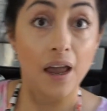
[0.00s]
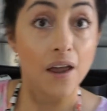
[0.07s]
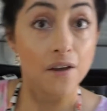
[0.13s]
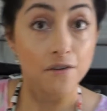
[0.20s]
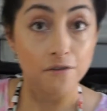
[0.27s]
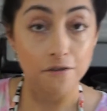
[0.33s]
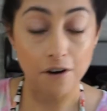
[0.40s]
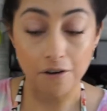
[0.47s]

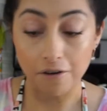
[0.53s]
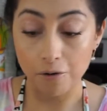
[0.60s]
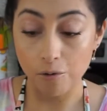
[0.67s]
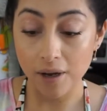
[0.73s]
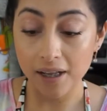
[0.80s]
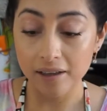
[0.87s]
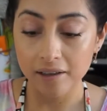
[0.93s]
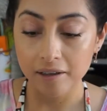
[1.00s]
very
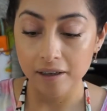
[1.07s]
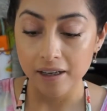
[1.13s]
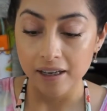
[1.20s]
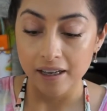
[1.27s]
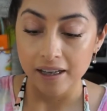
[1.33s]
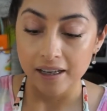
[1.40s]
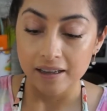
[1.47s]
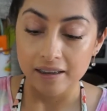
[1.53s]
well.
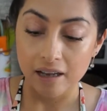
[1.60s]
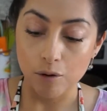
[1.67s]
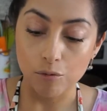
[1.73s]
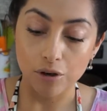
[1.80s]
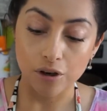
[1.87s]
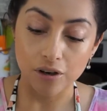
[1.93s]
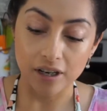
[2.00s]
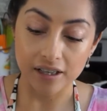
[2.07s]
Now
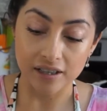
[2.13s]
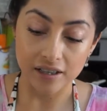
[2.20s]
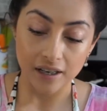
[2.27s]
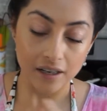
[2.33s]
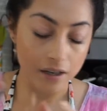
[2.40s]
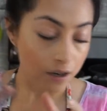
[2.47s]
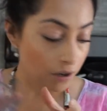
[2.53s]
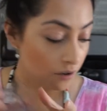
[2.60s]
we're gonna
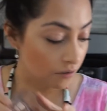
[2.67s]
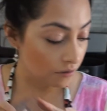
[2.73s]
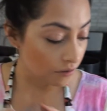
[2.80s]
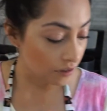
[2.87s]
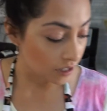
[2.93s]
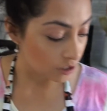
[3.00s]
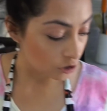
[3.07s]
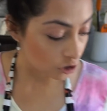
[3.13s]
take off
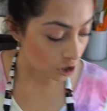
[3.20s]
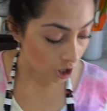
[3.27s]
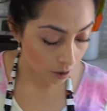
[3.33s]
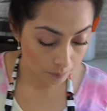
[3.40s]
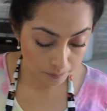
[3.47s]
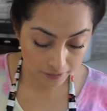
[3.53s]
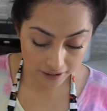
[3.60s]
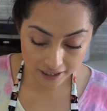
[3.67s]
the
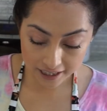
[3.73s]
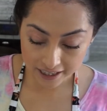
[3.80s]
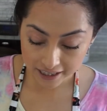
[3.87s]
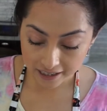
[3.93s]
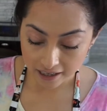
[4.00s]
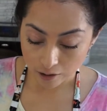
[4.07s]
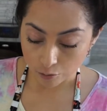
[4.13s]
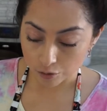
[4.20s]
top
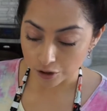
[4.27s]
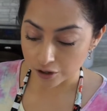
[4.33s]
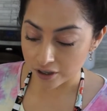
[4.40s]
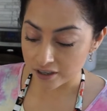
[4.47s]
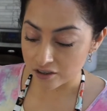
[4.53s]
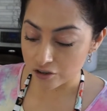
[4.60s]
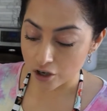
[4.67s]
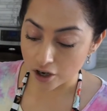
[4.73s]
lid and we're gonna
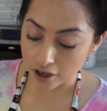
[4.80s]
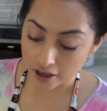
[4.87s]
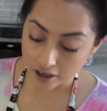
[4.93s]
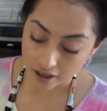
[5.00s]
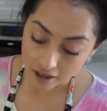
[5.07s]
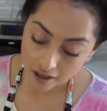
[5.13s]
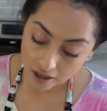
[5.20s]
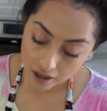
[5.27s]
start
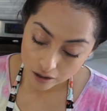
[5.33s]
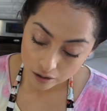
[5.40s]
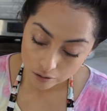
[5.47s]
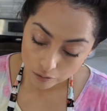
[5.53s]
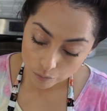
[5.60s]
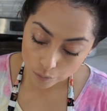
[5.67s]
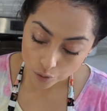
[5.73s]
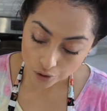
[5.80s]

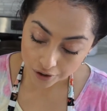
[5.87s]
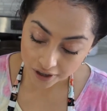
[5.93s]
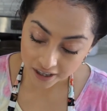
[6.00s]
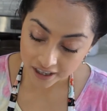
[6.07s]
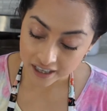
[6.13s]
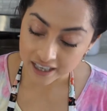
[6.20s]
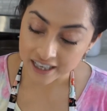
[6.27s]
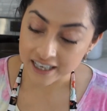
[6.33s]
pouring
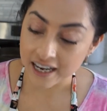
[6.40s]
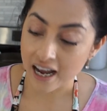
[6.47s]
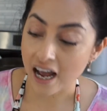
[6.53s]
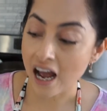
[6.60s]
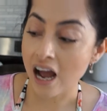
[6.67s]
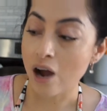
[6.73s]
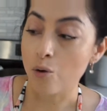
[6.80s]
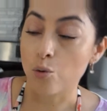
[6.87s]
in
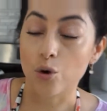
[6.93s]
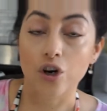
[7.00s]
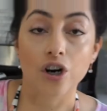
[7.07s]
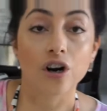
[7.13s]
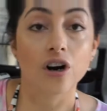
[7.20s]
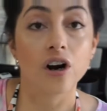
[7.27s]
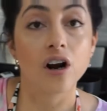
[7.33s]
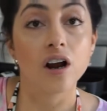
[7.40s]

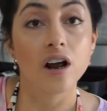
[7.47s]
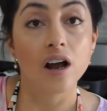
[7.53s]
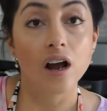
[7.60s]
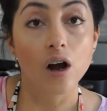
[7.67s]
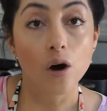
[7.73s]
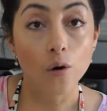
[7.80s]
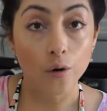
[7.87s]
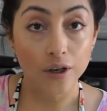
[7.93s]
our
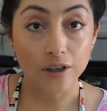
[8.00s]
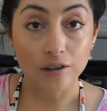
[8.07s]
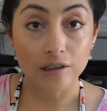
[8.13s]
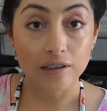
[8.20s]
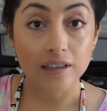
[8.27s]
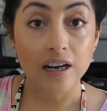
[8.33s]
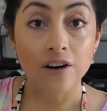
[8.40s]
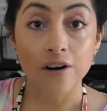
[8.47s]
oil,
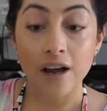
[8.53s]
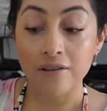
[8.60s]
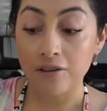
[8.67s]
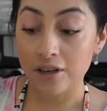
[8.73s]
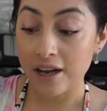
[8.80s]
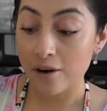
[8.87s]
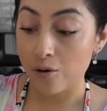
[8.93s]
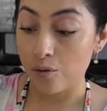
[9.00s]
our
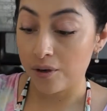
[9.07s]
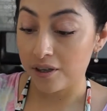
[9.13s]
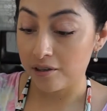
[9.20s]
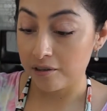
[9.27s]
avocado oil.